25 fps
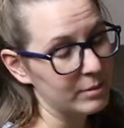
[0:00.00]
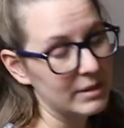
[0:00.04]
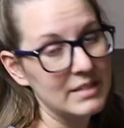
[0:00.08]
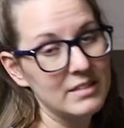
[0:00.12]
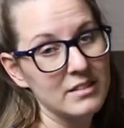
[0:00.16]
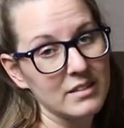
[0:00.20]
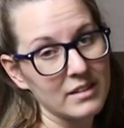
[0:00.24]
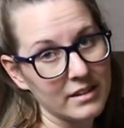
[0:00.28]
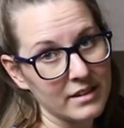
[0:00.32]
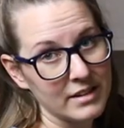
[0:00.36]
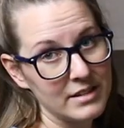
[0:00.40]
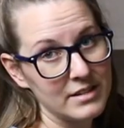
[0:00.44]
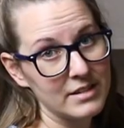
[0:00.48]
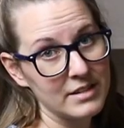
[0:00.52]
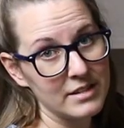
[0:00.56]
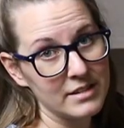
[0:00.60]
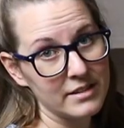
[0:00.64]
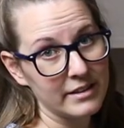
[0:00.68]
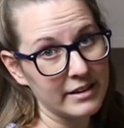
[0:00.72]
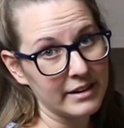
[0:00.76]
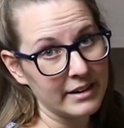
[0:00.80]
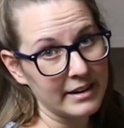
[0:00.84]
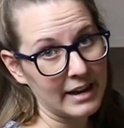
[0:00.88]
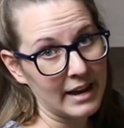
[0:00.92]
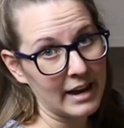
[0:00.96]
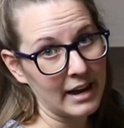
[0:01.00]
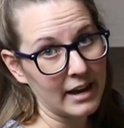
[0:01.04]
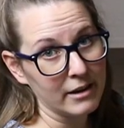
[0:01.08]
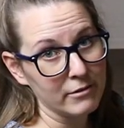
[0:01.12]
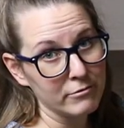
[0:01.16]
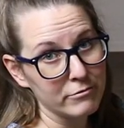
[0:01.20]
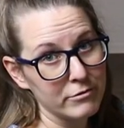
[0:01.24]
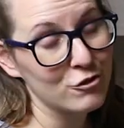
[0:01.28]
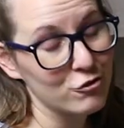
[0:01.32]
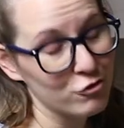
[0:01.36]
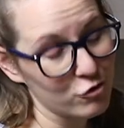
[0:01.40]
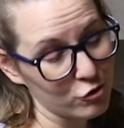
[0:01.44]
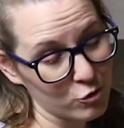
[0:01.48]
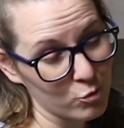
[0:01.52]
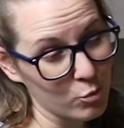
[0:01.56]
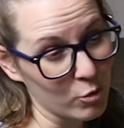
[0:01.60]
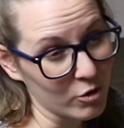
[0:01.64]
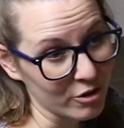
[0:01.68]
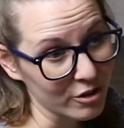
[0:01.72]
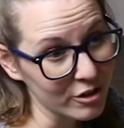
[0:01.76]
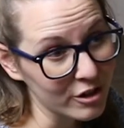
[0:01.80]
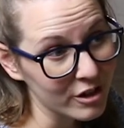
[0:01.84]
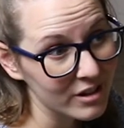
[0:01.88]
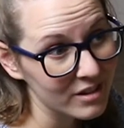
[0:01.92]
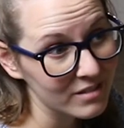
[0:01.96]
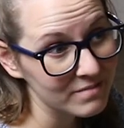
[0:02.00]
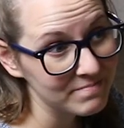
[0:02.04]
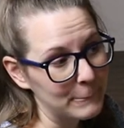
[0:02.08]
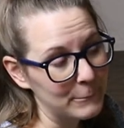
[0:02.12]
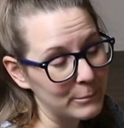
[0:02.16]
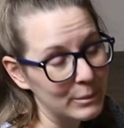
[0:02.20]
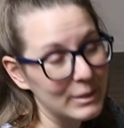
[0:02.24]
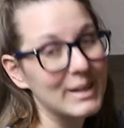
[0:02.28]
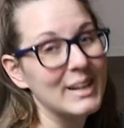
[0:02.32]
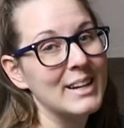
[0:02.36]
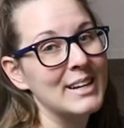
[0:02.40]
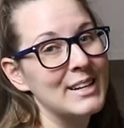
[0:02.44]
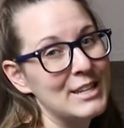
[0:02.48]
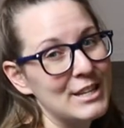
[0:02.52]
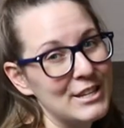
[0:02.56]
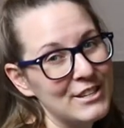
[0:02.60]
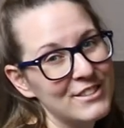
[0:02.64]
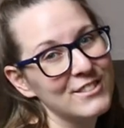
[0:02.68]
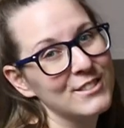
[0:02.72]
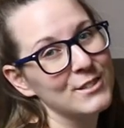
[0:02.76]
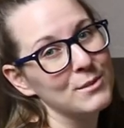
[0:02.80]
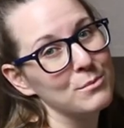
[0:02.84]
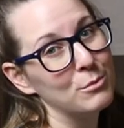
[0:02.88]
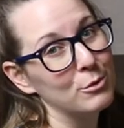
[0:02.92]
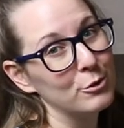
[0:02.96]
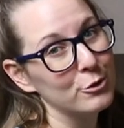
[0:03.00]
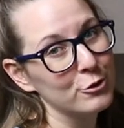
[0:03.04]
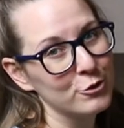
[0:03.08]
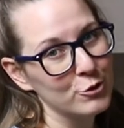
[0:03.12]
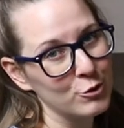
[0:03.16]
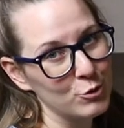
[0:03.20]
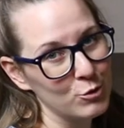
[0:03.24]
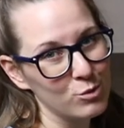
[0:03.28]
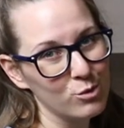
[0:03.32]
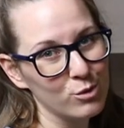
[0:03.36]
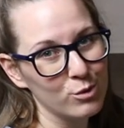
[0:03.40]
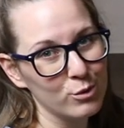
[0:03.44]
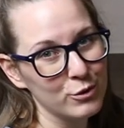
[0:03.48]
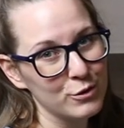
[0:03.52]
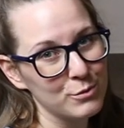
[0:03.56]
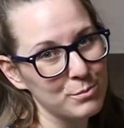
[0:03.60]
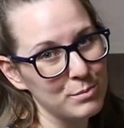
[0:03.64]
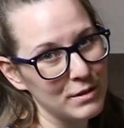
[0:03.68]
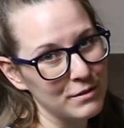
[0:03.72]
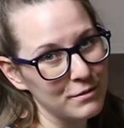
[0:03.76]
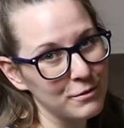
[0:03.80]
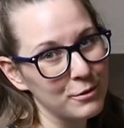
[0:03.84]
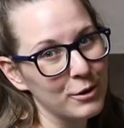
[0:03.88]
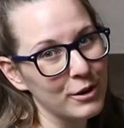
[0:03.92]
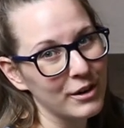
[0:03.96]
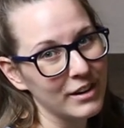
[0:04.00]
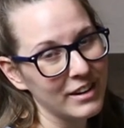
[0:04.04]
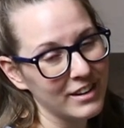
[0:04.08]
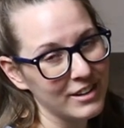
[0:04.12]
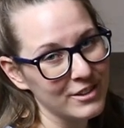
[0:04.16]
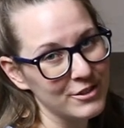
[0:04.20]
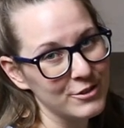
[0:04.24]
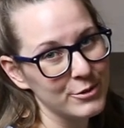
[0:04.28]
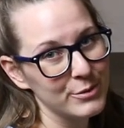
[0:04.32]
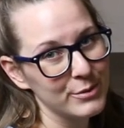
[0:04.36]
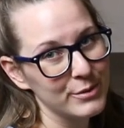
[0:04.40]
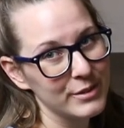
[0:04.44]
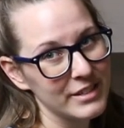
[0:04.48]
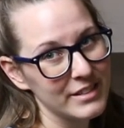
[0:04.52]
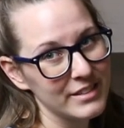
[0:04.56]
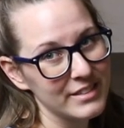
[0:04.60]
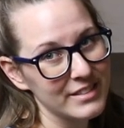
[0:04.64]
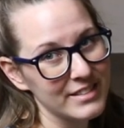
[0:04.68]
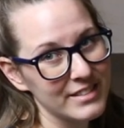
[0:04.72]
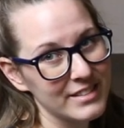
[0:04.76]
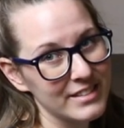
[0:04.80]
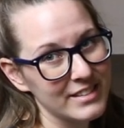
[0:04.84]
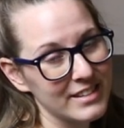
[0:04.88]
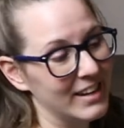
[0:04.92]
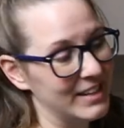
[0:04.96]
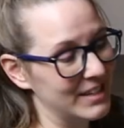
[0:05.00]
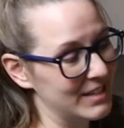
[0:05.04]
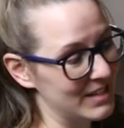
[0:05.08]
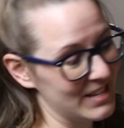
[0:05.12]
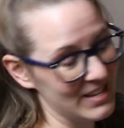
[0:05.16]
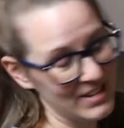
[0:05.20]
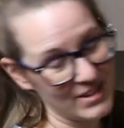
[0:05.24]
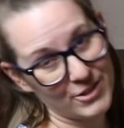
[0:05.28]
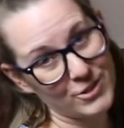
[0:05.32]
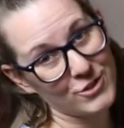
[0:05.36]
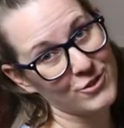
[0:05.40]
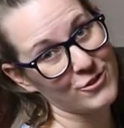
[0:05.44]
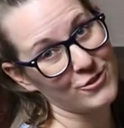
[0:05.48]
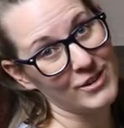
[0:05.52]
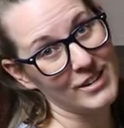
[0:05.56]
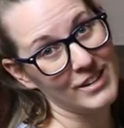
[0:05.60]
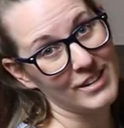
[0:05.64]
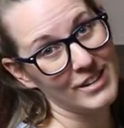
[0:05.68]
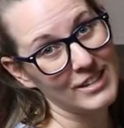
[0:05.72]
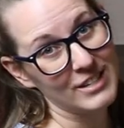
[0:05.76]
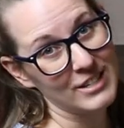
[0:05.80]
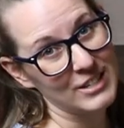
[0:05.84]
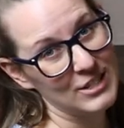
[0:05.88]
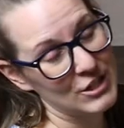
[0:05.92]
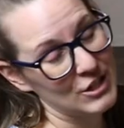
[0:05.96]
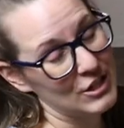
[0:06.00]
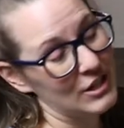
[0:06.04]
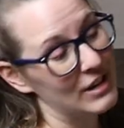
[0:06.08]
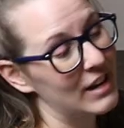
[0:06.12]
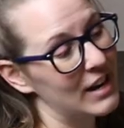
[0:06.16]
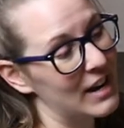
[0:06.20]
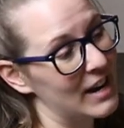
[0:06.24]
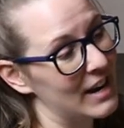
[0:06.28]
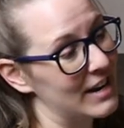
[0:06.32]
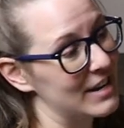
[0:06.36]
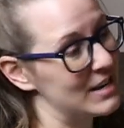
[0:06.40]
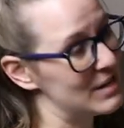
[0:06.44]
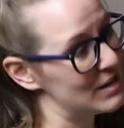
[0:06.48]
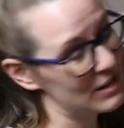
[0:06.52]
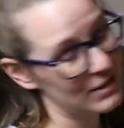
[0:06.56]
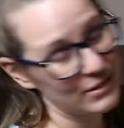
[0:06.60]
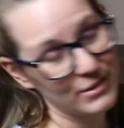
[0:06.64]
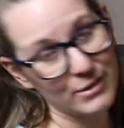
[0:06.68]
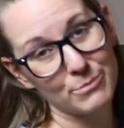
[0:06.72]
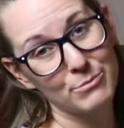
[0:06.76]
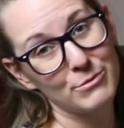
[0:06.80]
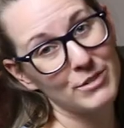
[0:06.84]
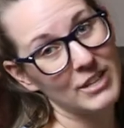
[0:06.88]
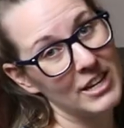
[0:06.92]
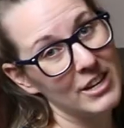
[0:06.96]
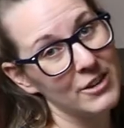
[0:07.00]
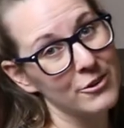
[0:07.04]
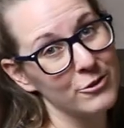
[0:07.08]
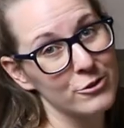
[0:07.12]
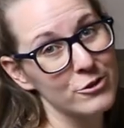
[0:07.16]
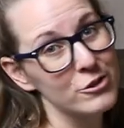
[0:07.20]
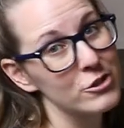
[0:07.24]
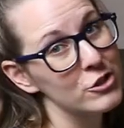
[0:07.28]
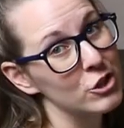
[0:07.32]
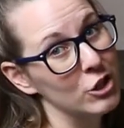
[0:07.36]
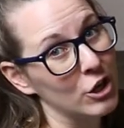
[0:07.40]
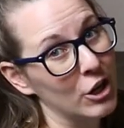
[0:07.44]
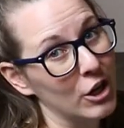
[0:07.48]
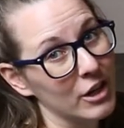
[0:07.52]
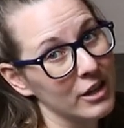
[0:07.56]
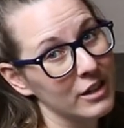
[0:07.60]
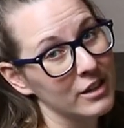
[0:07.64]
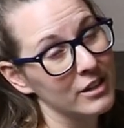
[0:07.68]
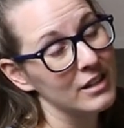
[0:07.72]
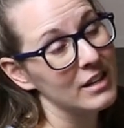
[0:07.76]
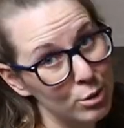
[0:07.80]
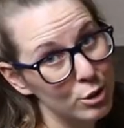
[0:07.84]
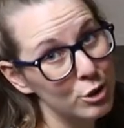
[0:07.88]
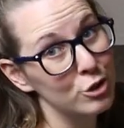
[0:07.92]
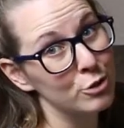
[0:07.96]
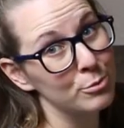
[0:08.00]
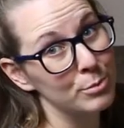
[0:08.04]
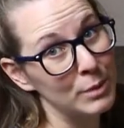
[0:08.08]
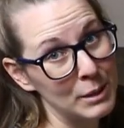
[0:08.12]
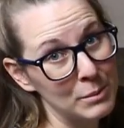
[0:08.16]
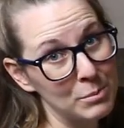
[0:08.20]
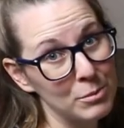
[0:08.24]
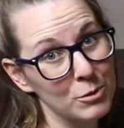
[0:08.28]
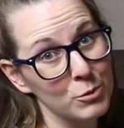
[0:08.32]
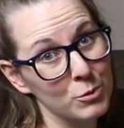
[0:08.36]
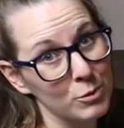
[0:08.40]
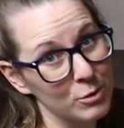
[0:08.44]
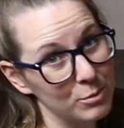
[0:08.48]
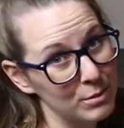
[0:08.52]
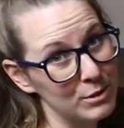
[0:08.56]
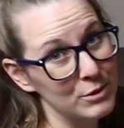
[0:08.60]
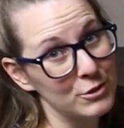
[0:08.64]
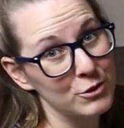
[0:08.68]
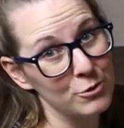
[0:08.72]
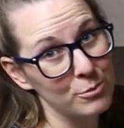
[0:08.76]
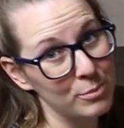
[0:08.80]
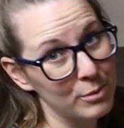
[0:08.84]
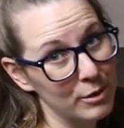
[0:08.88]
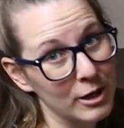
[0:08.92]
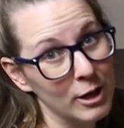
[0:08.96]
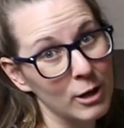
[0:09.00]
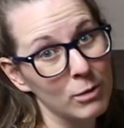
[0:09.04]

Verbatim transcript: basic idea that I have should work, but I need some more tools before I can do this. I need a straight edge. I need some tailor's chalk. Butcher paper would be super